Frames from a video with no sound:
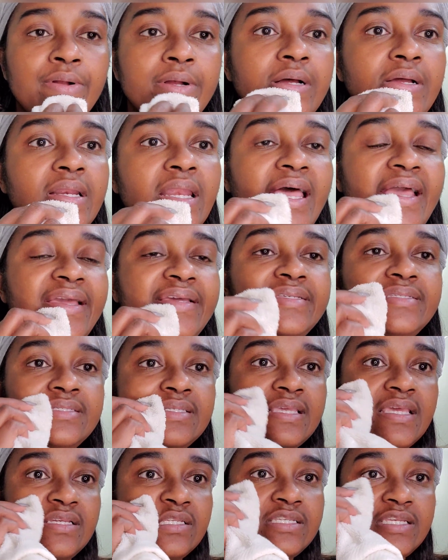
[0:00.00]
like
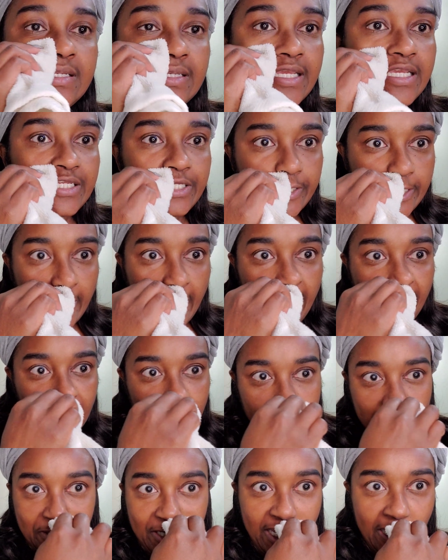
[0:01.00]
Skin to Knit
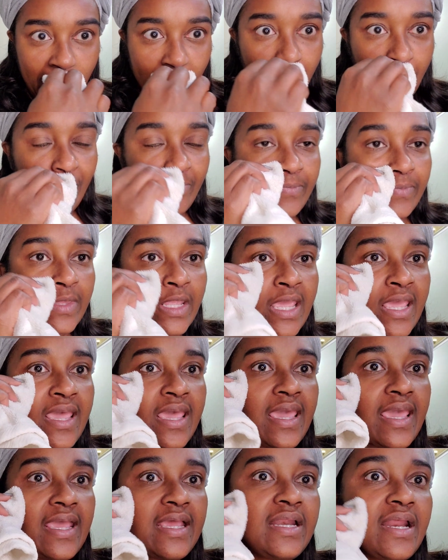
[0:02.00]
shaving gel.
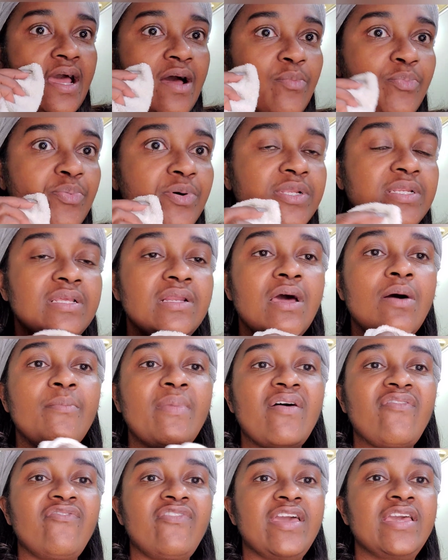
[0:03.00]
And I'll put it on my
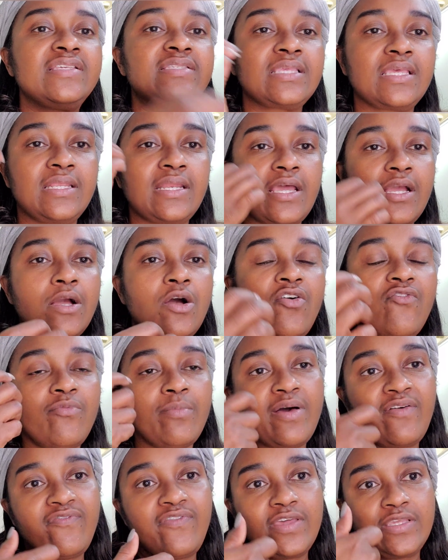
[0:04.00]
face. And I go over
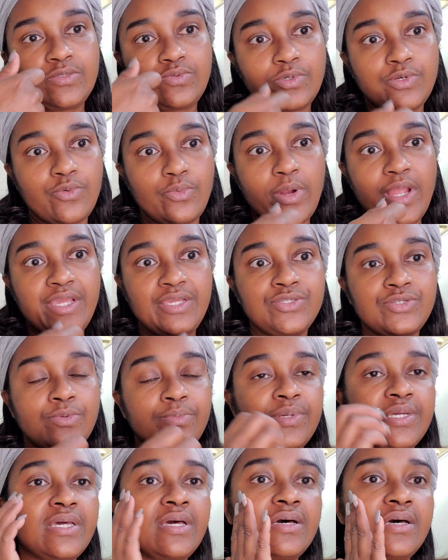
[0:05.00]
my face with a razor
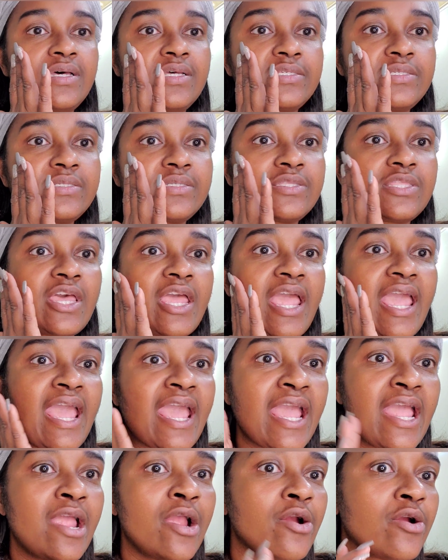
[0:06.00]
because the
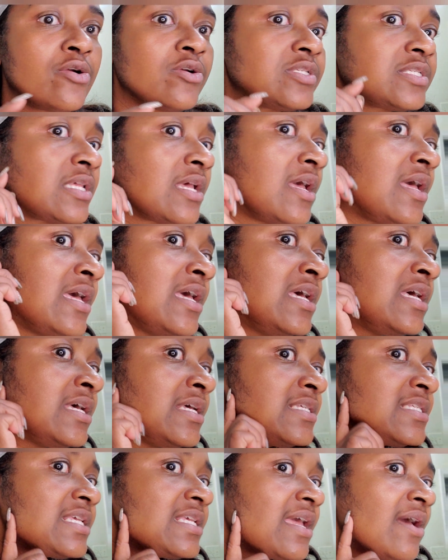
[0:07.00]
hairs,
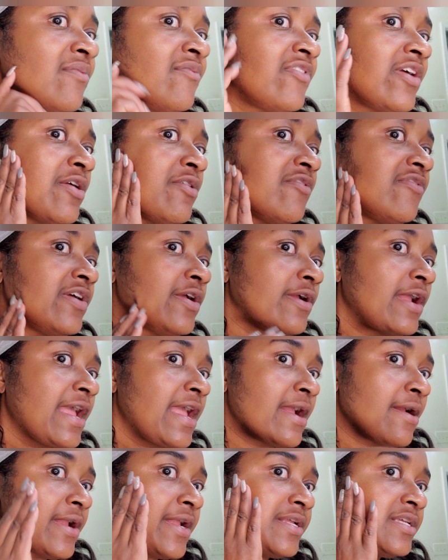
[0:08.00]
see, I'm very, very
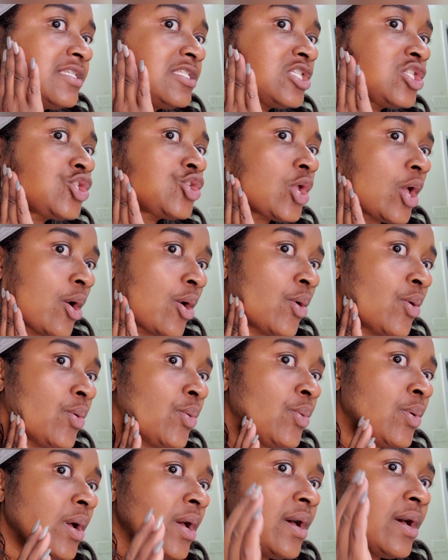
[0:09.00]
hairy.
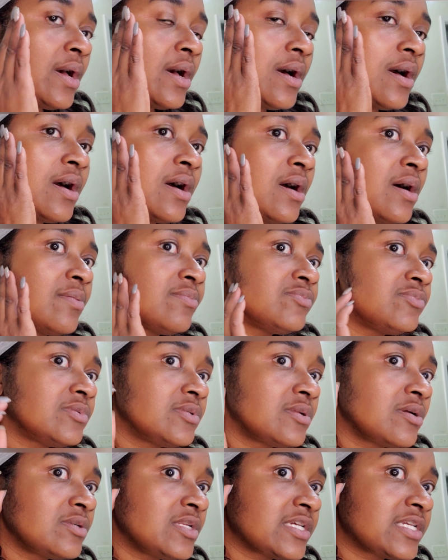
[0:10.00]
So, don't
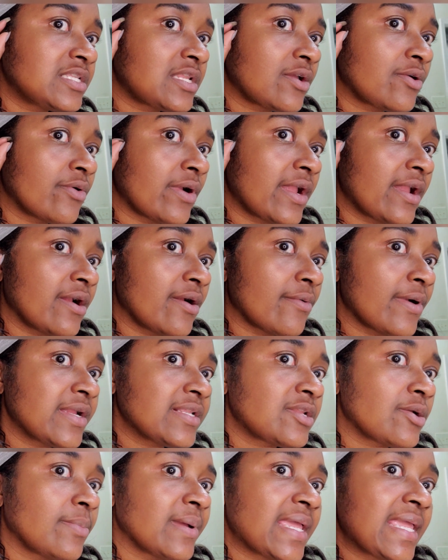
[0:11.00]
look at that gray hair right
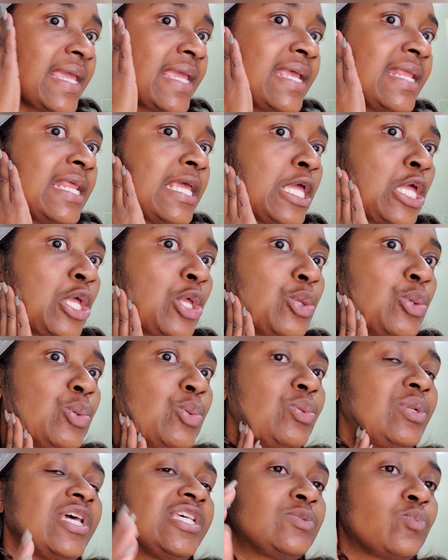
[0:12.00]
there. But
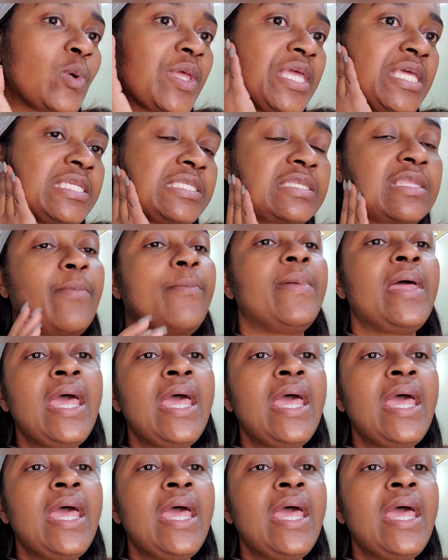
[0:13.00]
anywho, that's wisdom.